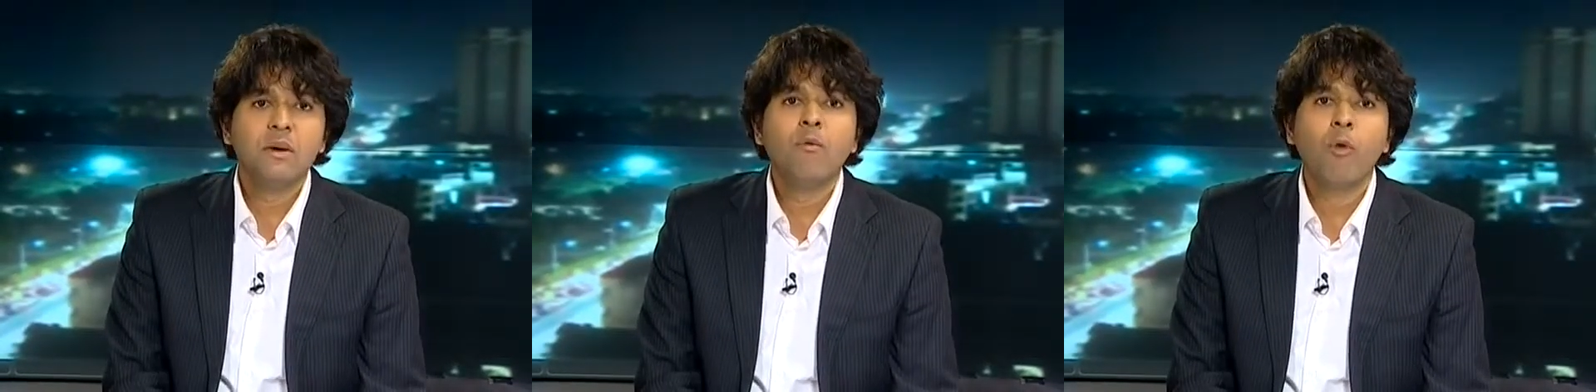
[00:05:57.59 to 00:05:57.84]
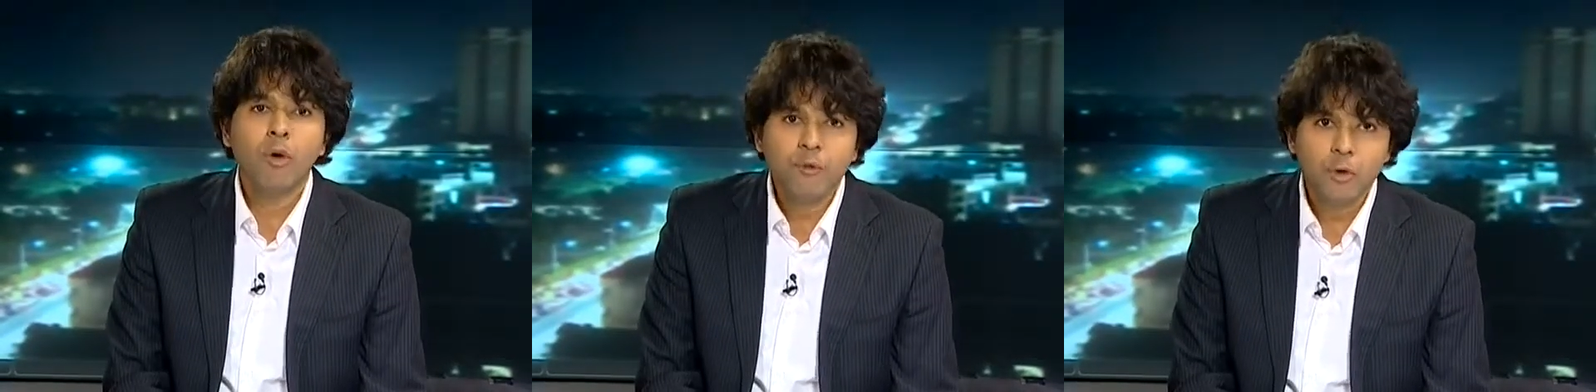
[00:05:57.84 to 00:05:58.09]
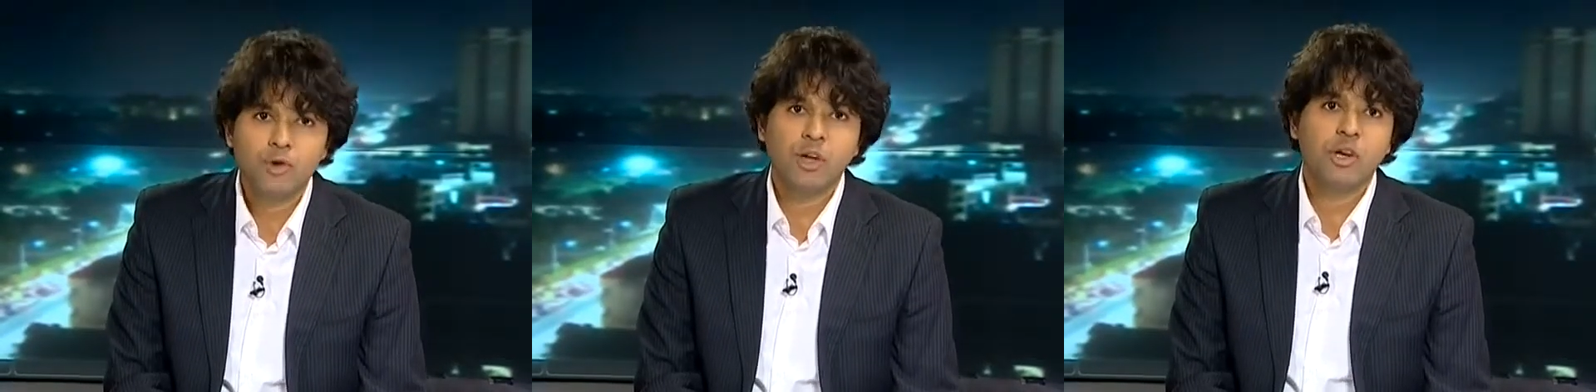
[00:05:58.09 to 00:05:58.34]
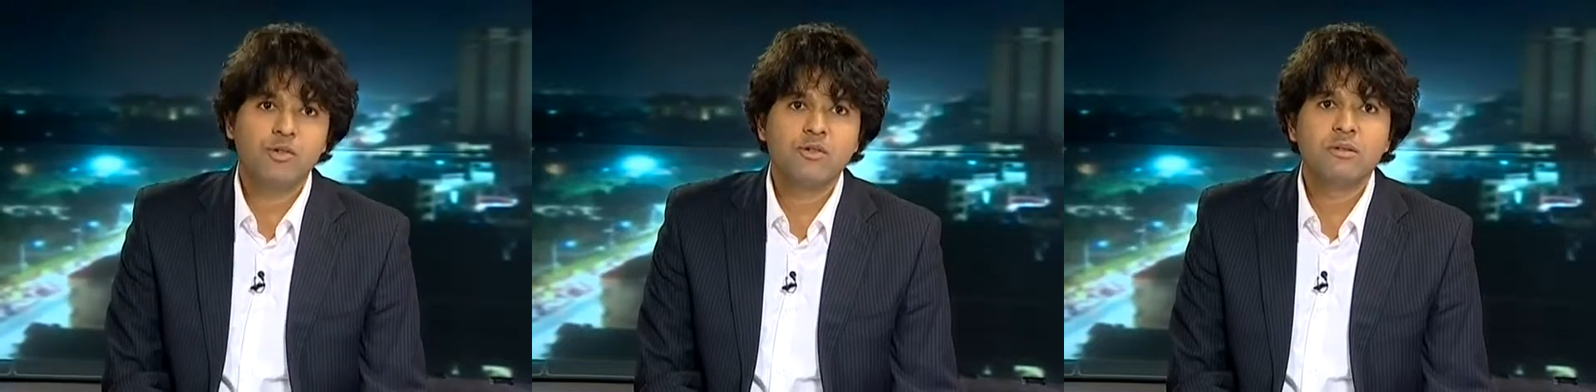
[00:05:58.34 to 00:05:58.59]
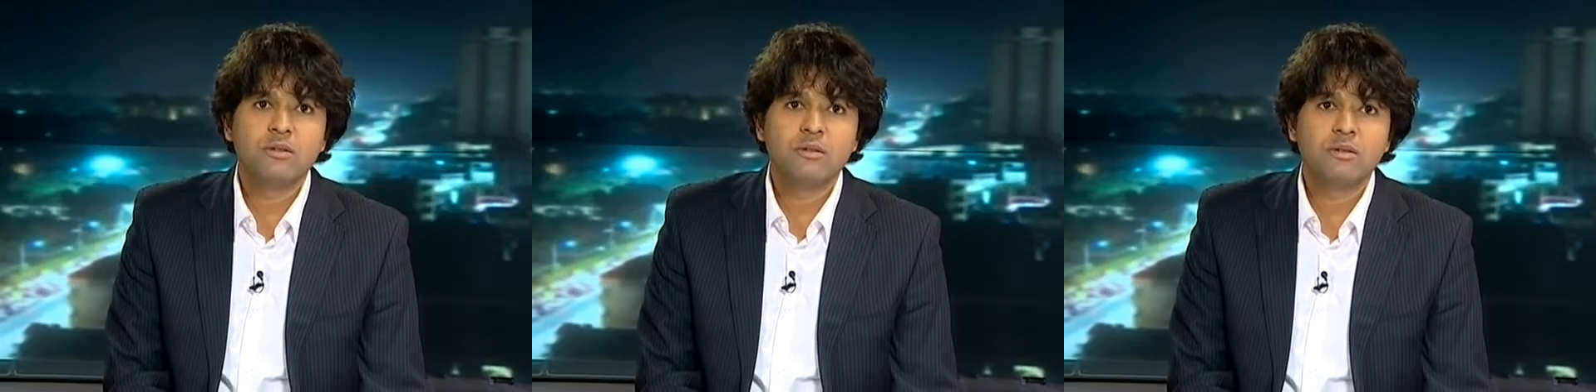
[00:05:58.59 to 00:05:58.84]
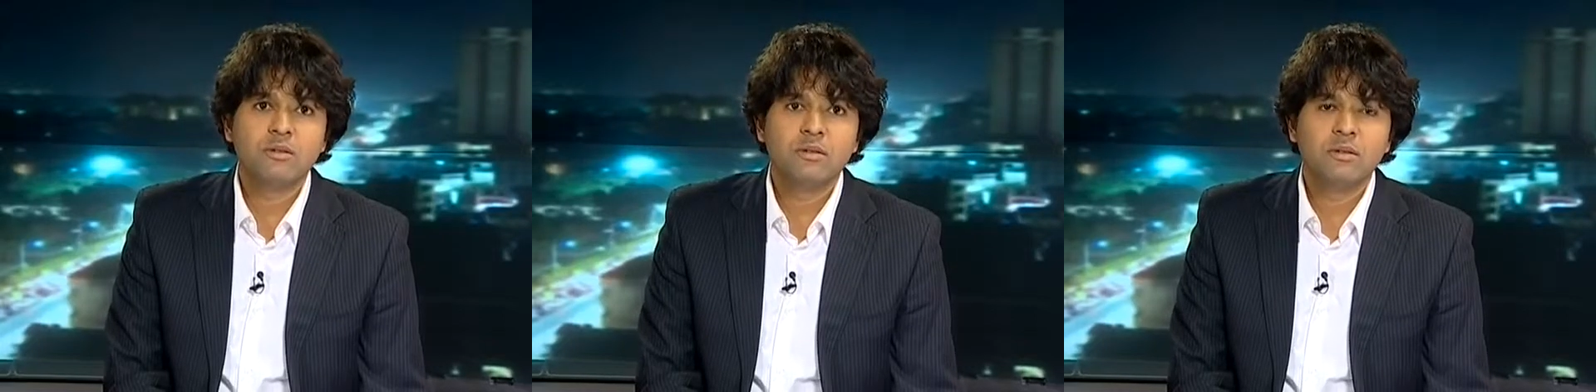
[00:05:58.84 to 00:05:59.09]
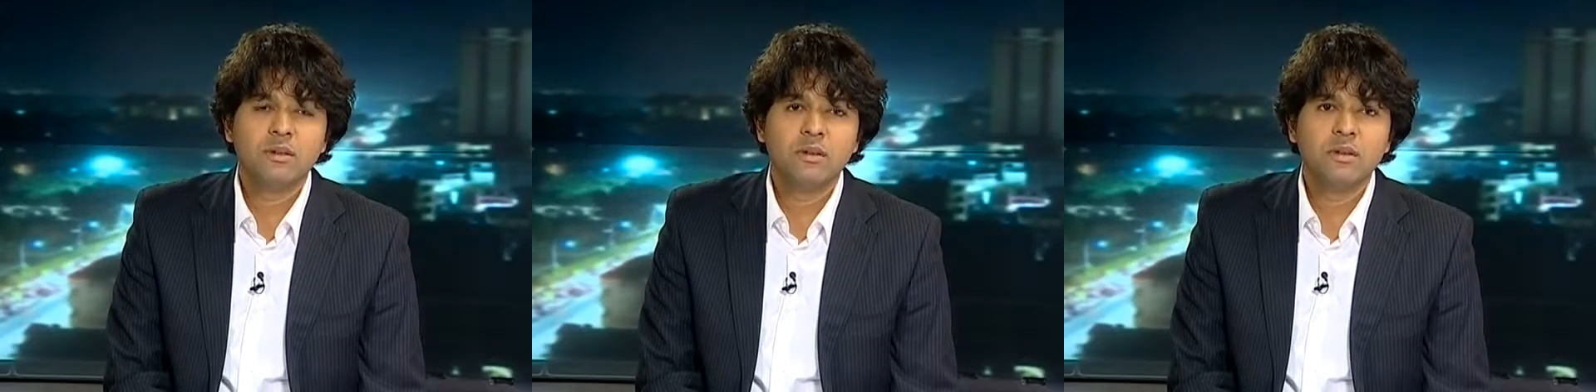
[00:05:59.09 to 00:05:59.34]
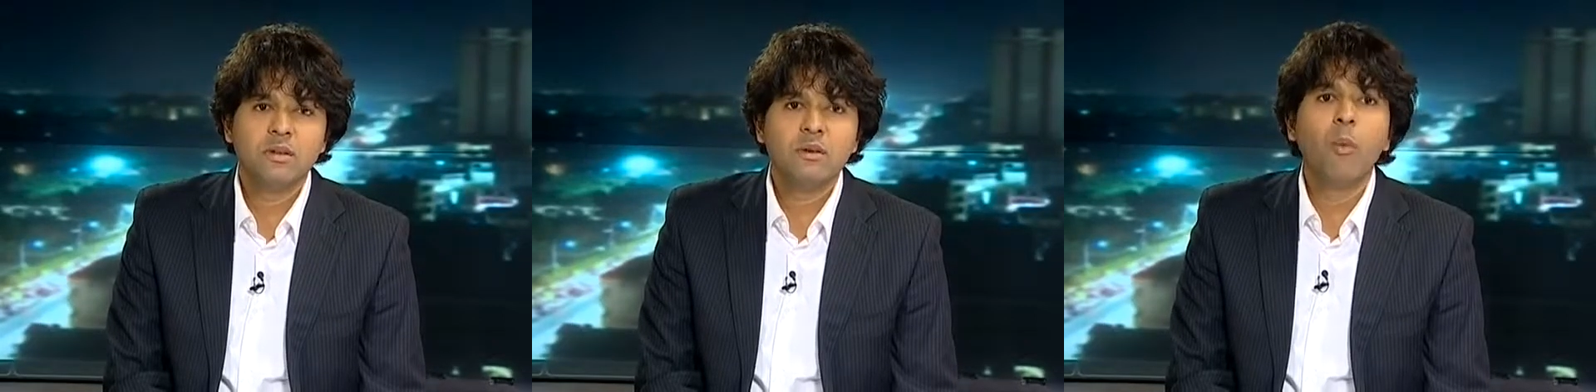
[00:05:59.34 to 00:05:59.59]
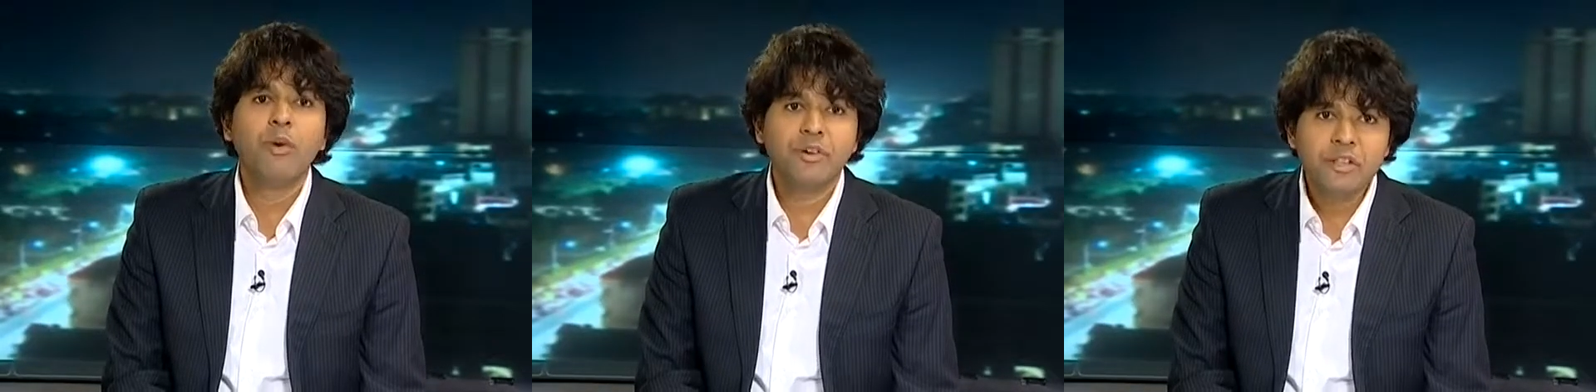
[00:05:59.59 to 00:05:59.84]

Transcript: Vote for change. Vote